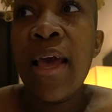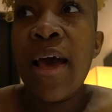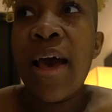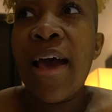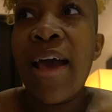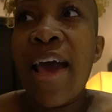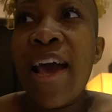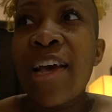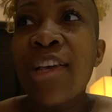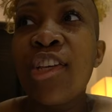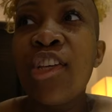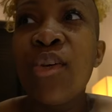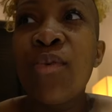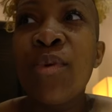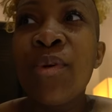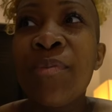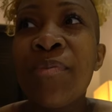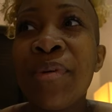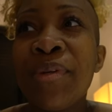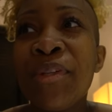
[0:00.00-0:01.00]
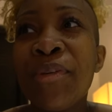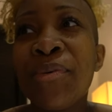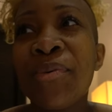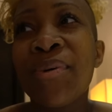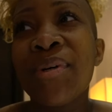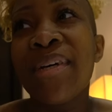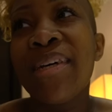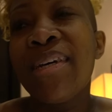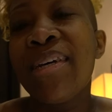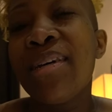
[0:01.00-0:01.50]
I actually will be
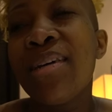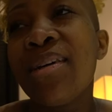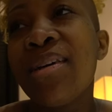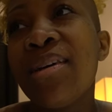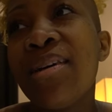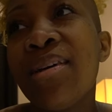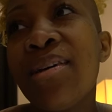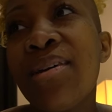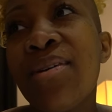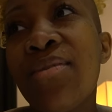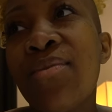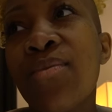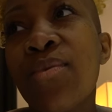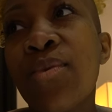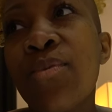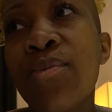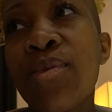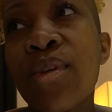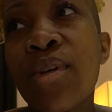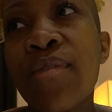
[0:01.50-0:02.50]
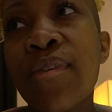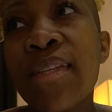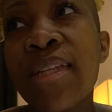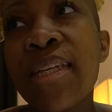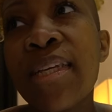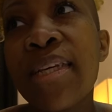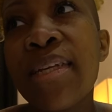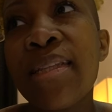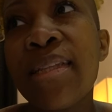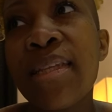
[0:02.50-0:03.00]
doing room service
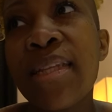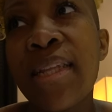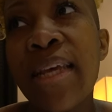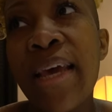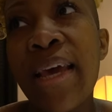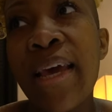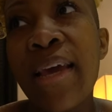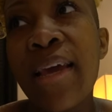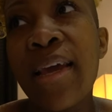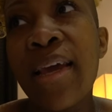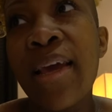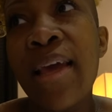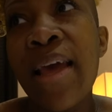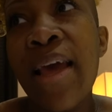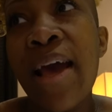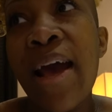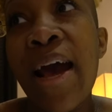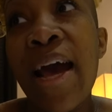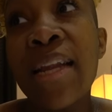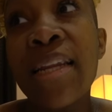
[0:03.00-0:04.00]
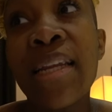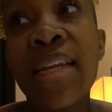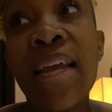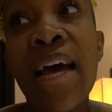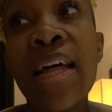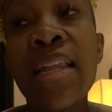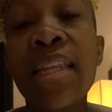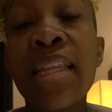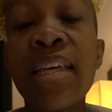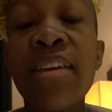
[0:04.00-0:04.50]
again today. I did
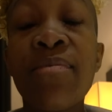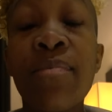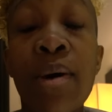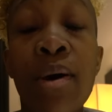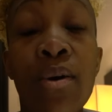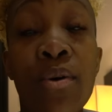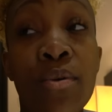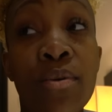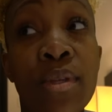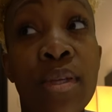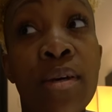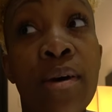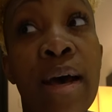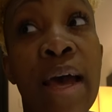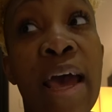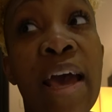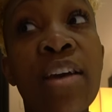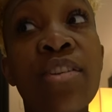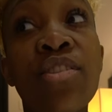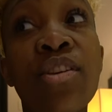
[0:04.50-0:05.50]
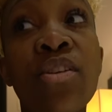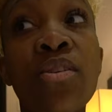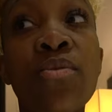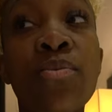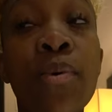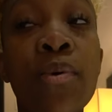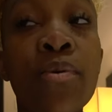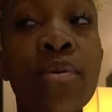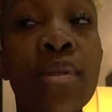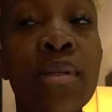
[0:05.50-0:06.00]
not leave my hotel. I actually was
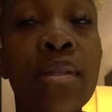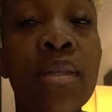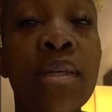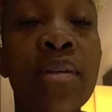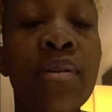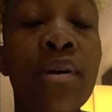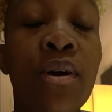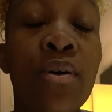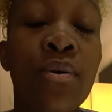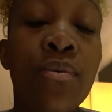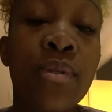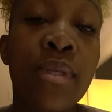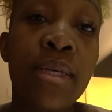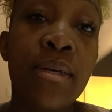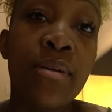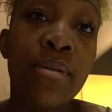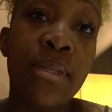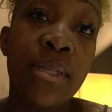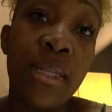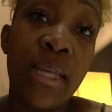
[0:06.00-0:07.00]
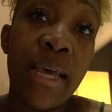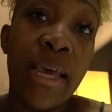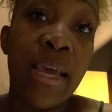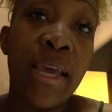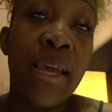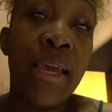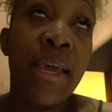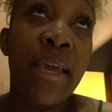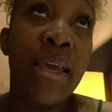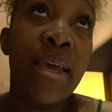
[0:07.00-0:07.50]
supposed to leave the hotel
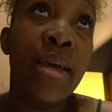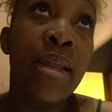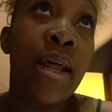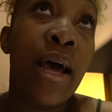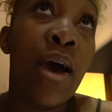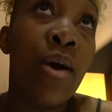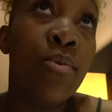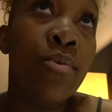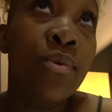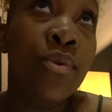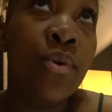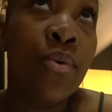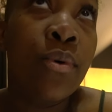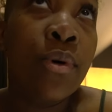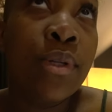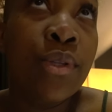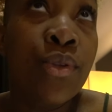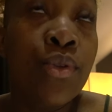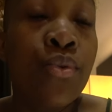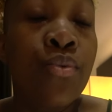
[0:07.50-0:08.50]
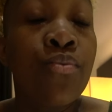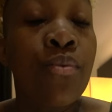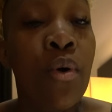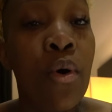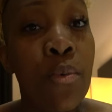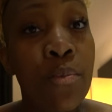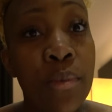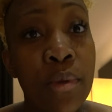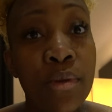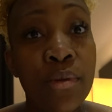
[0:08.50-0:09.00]
today. And I was going to
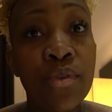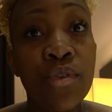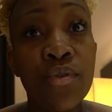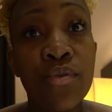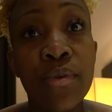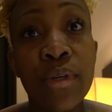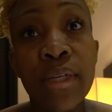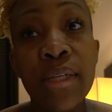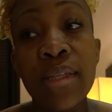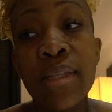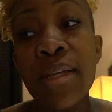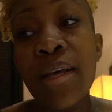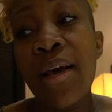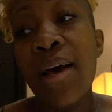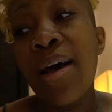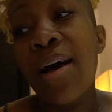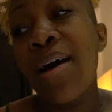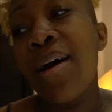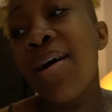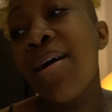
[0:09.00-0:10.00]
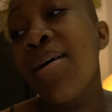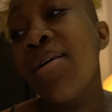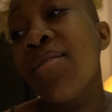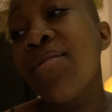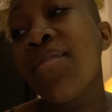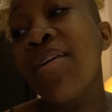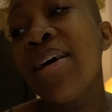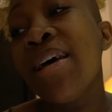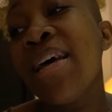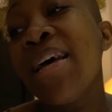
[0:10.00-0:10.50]
roam the streets
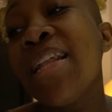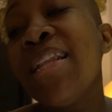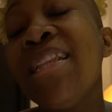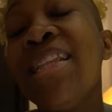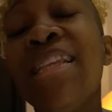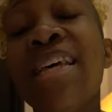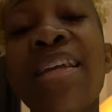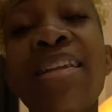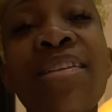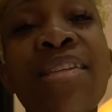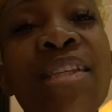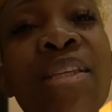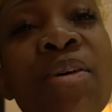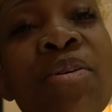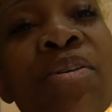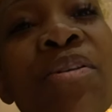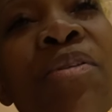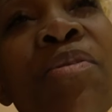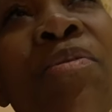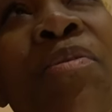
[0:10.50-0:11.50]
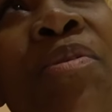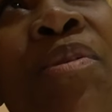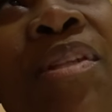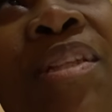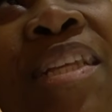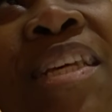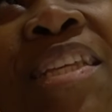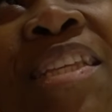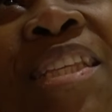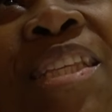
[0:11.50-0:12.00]
of
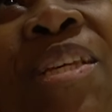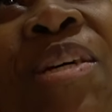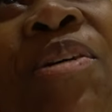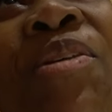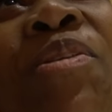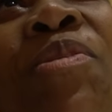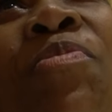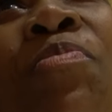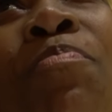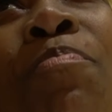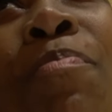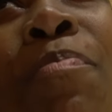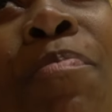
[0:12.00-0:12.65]
Denpasar.